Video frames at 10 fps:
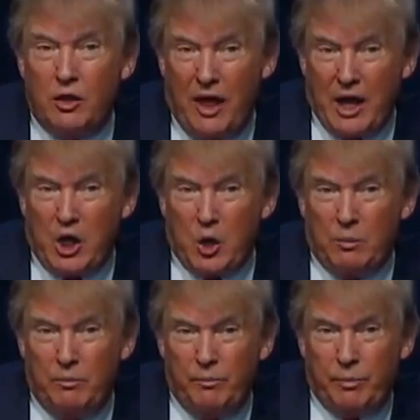Thank you.
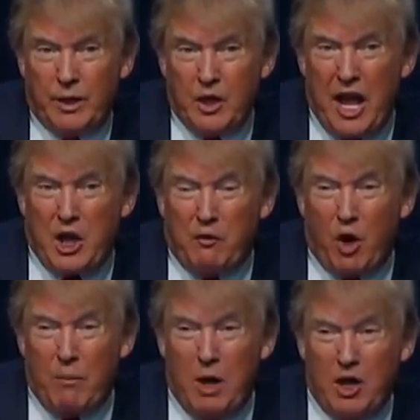Thank you
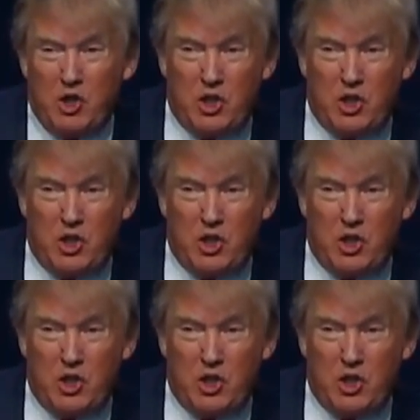very much.